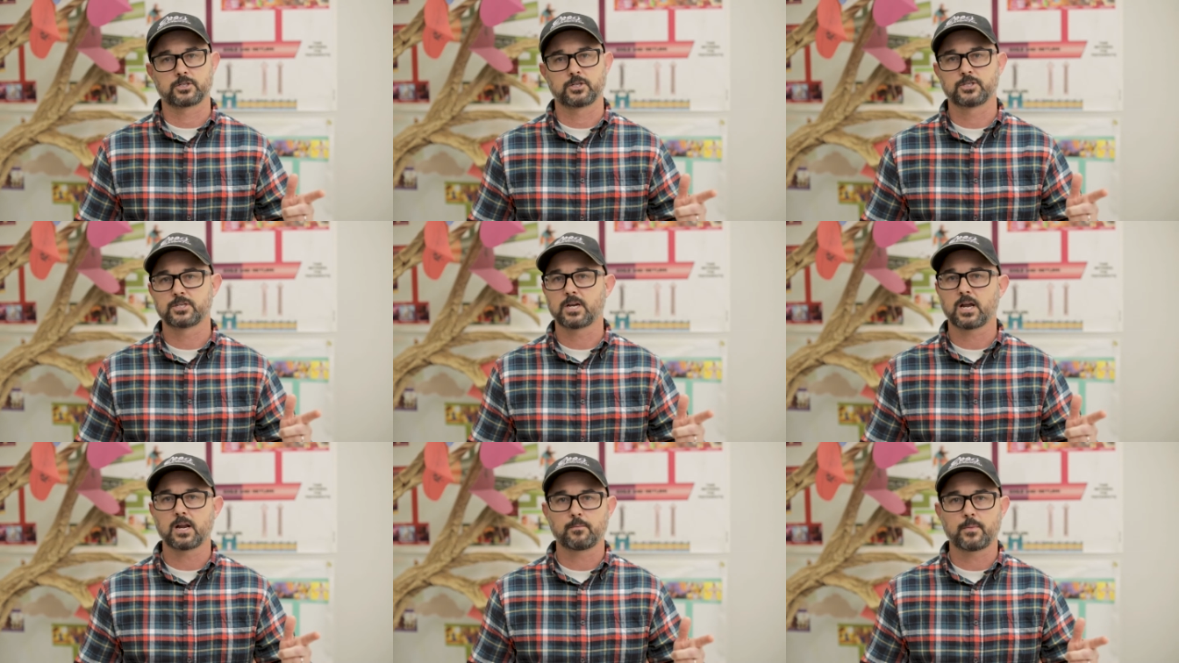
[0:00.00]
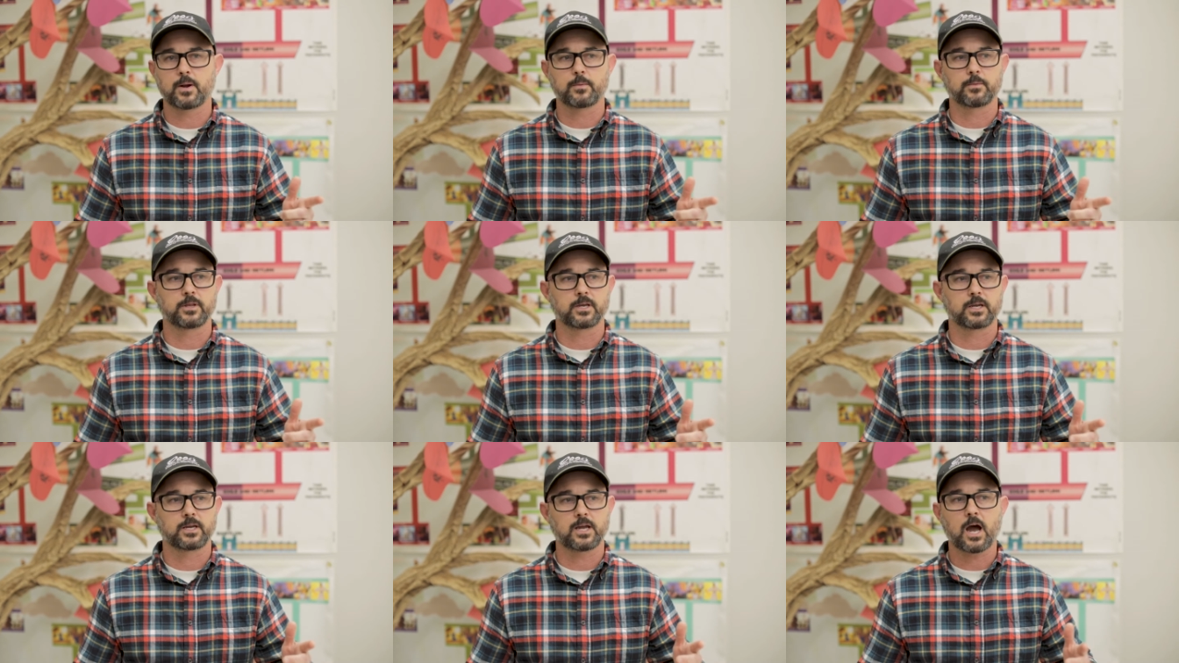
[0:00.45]
Because you got to
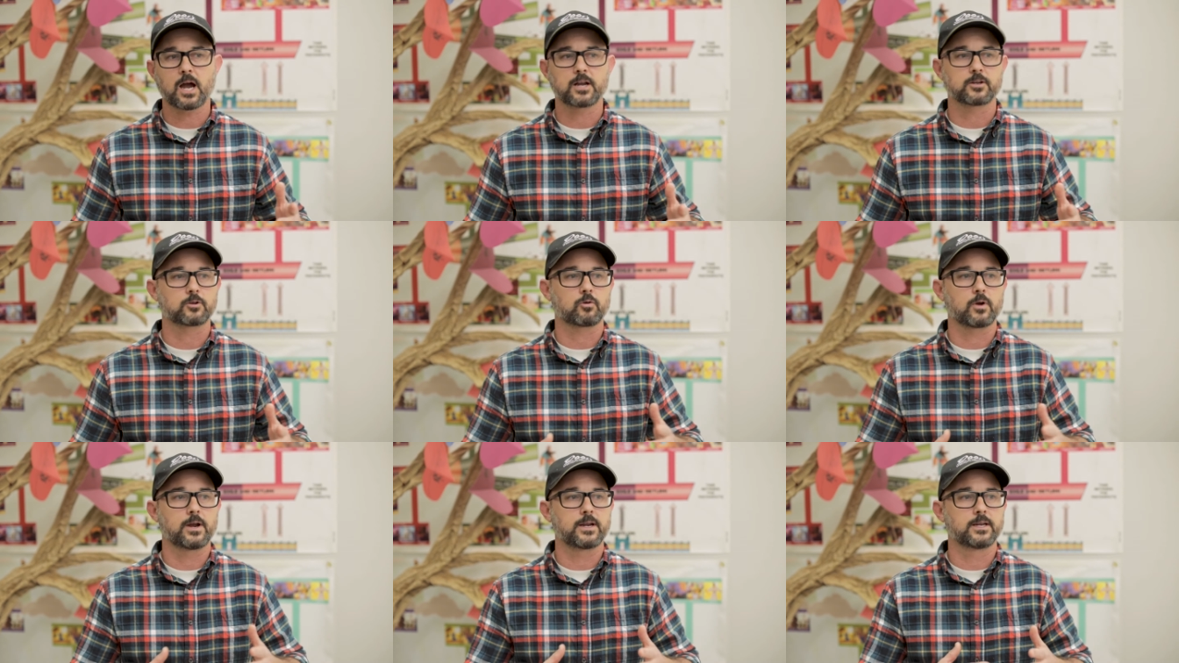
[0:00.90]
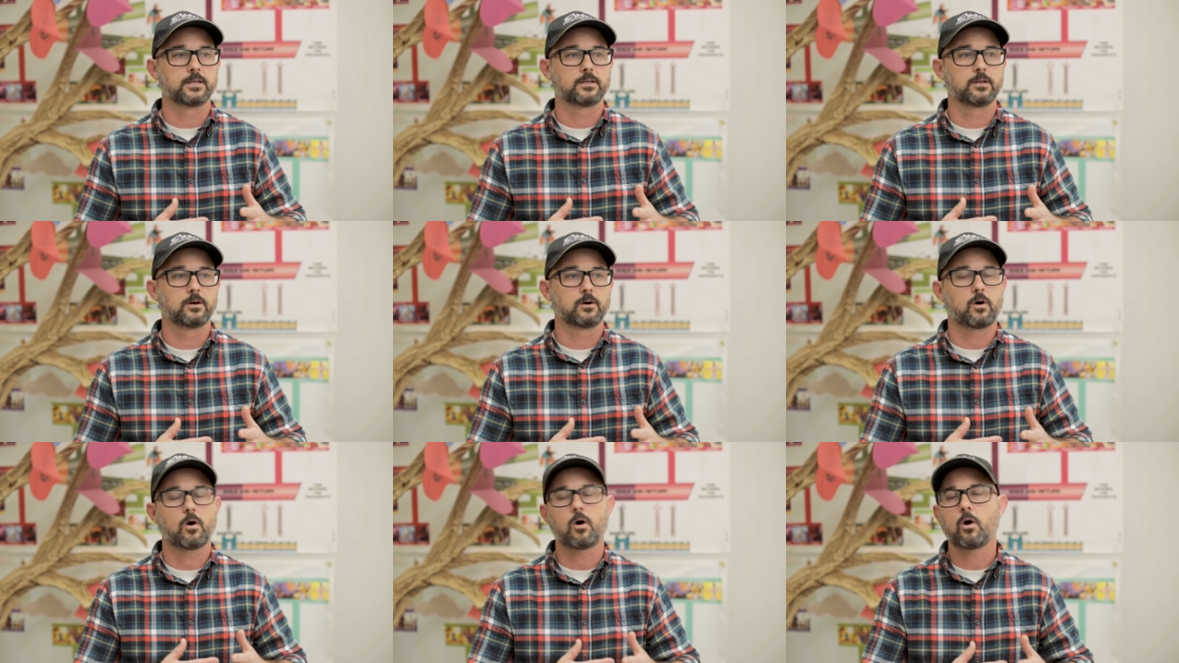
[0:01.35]
remember that God
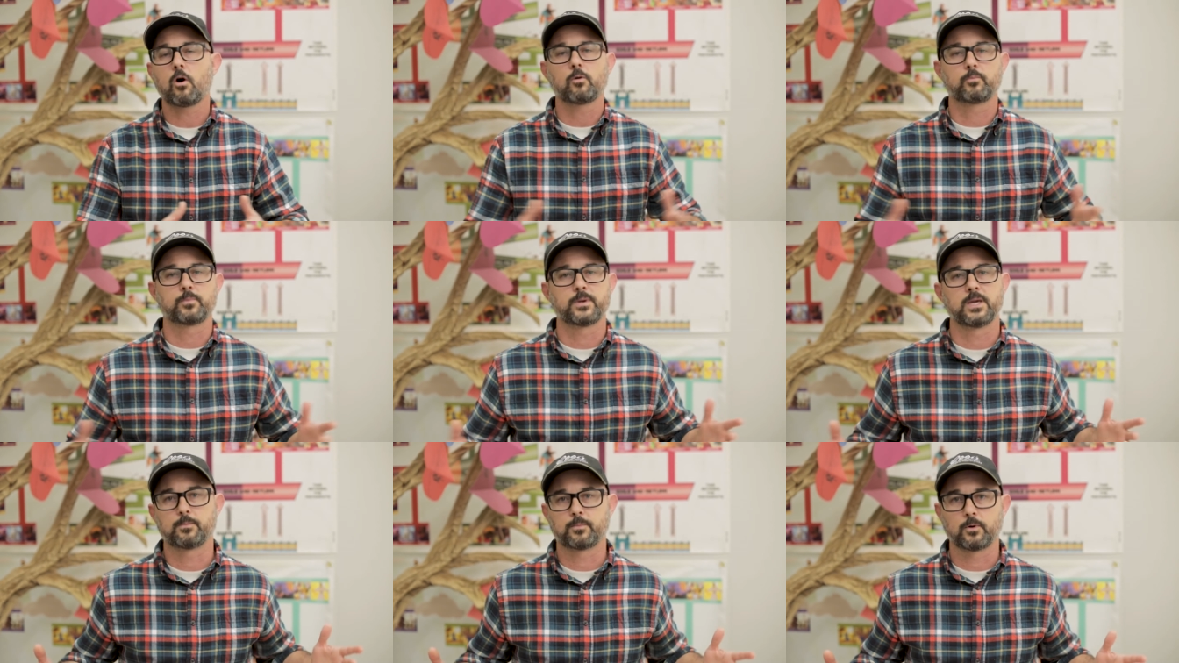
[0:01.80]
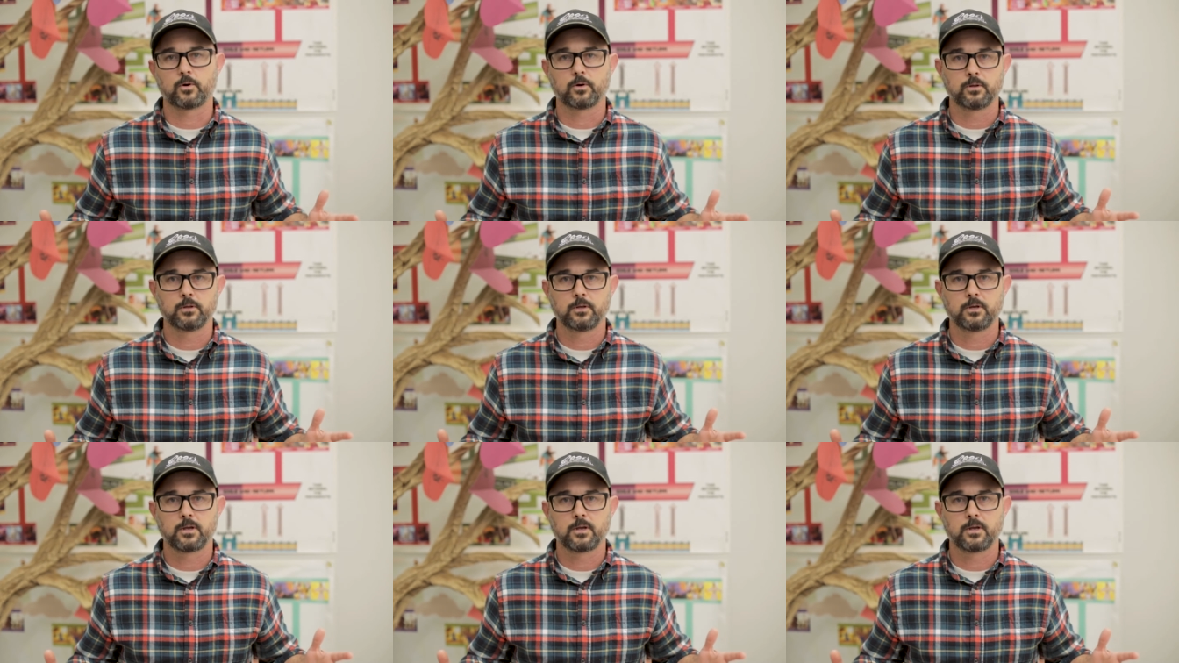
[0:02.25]
created all people,